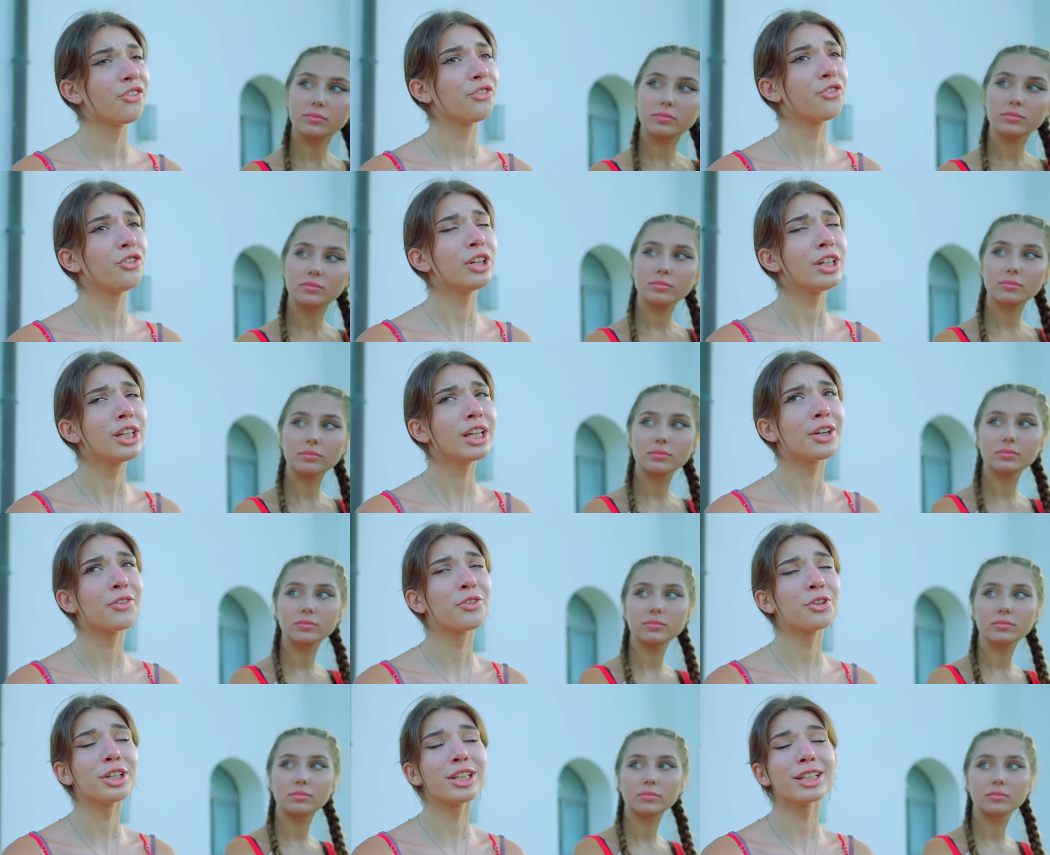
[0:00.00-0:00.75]

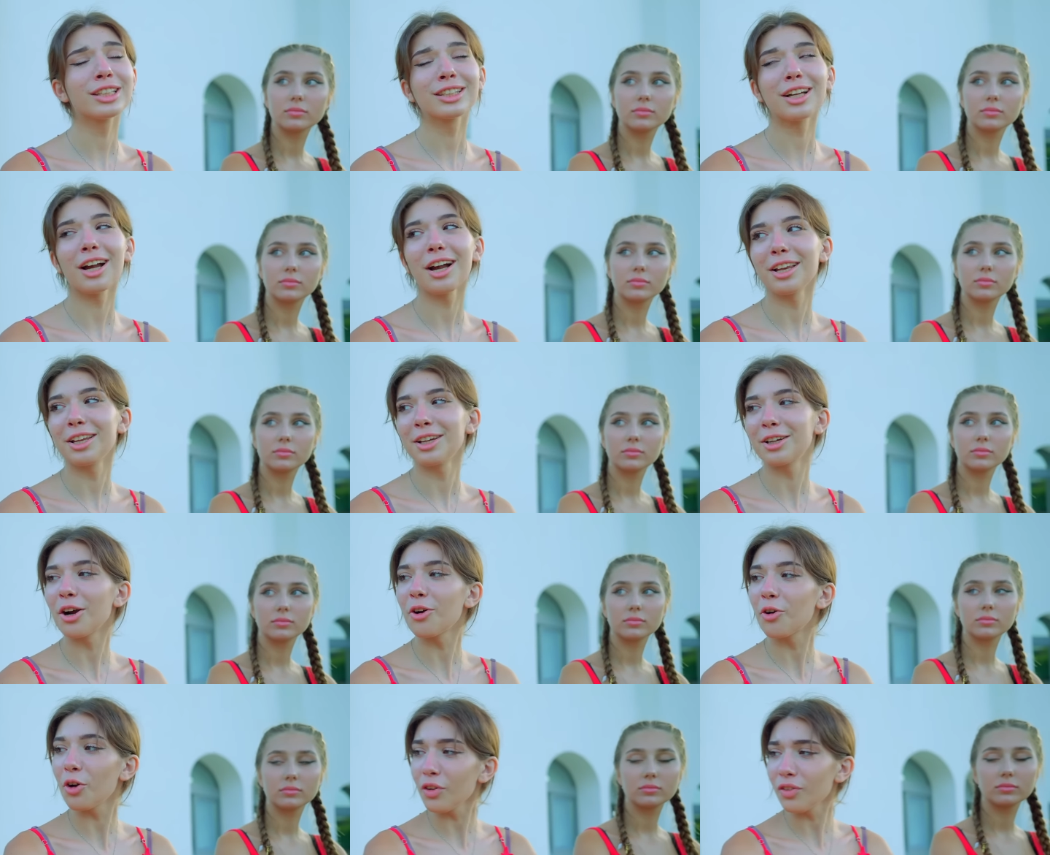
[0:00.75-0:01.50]
Speaker 1: weren't looking for
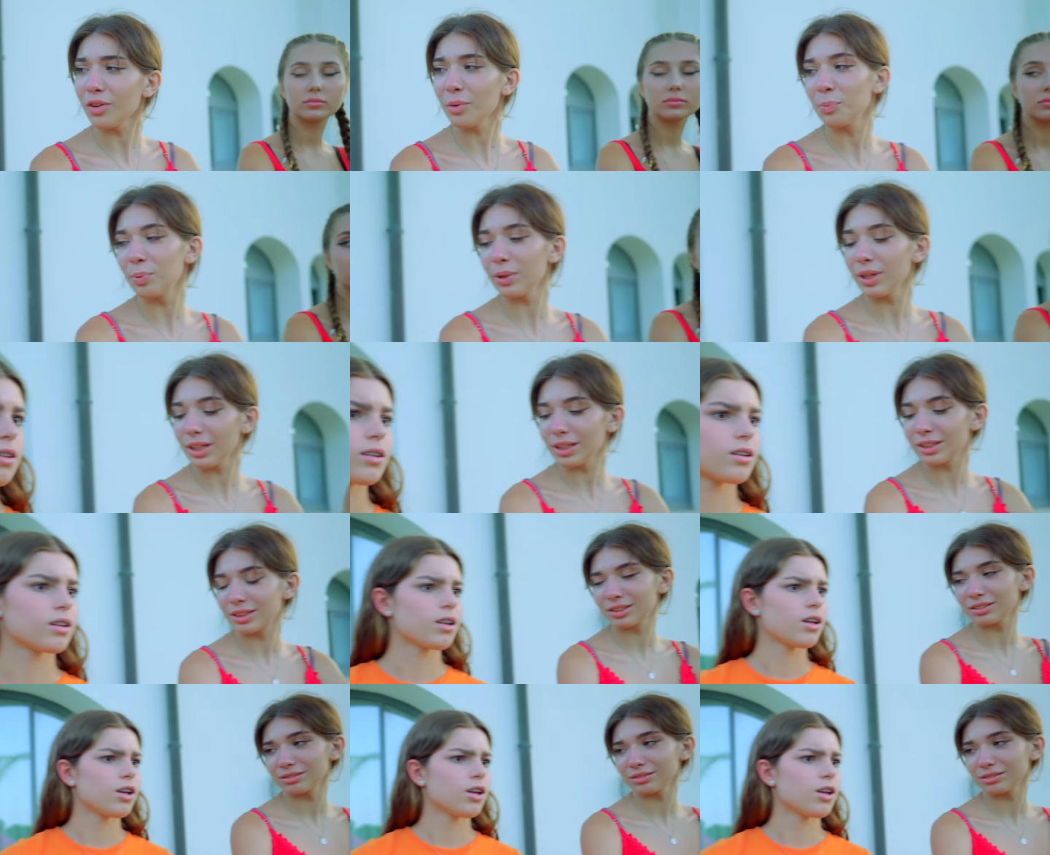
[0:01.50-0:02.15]
anyone. A prize for